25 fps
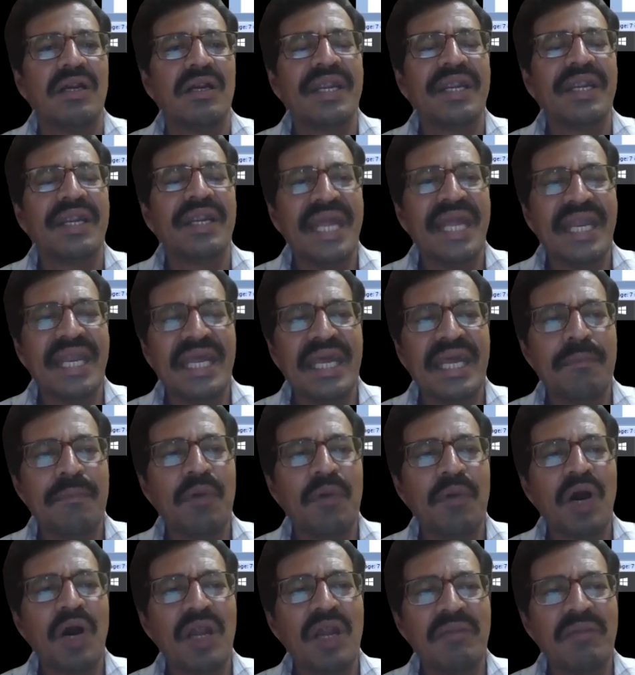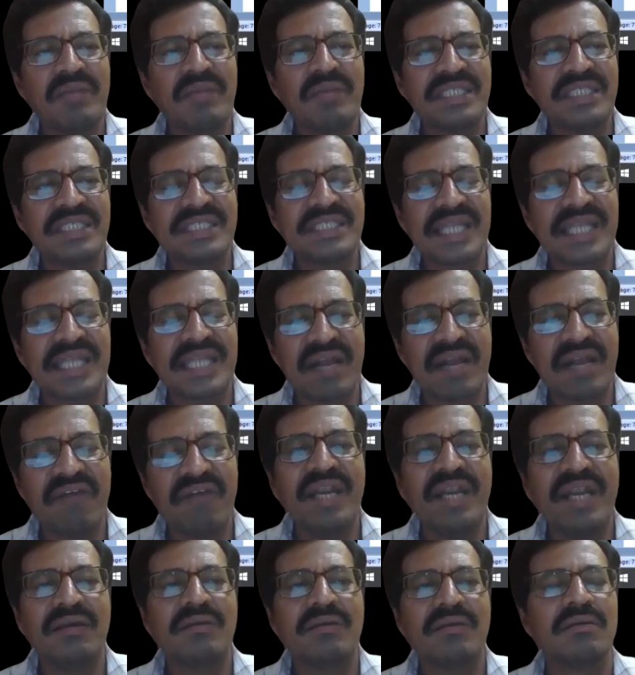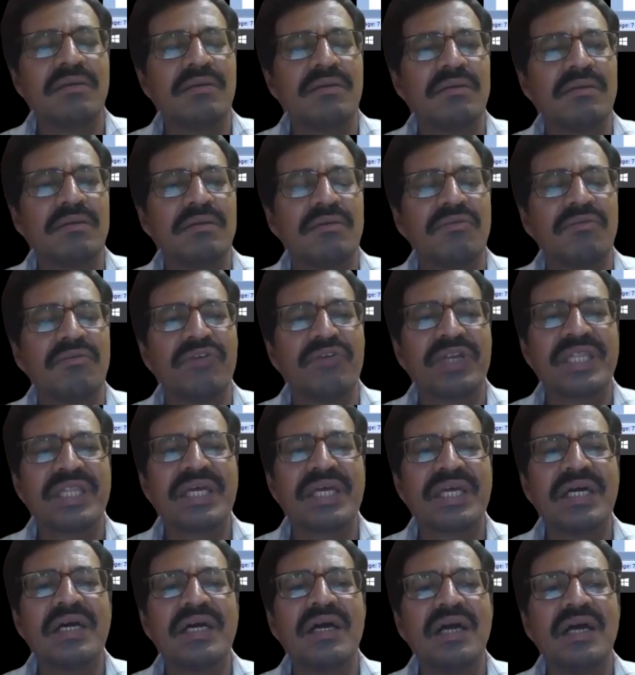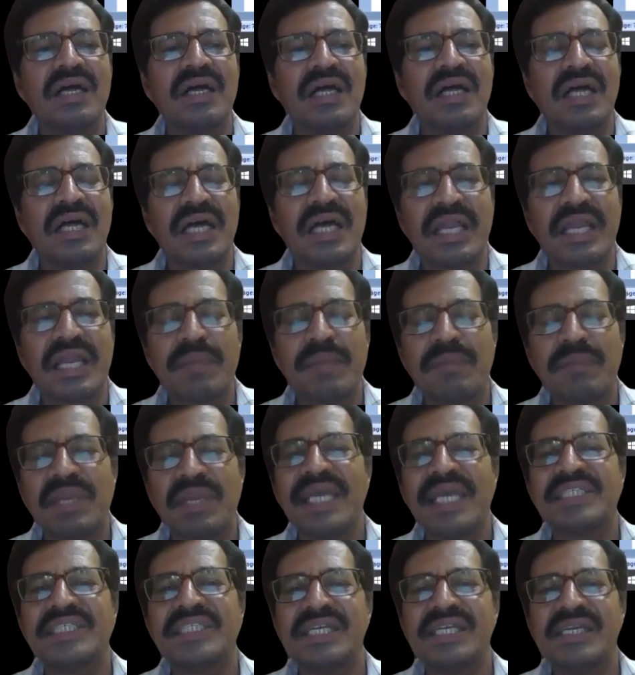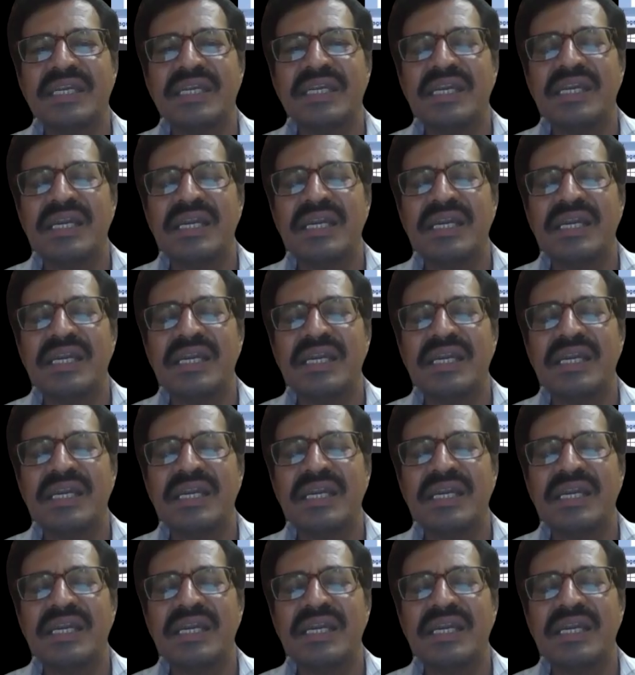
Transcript: DNA polymerase is required for the replication,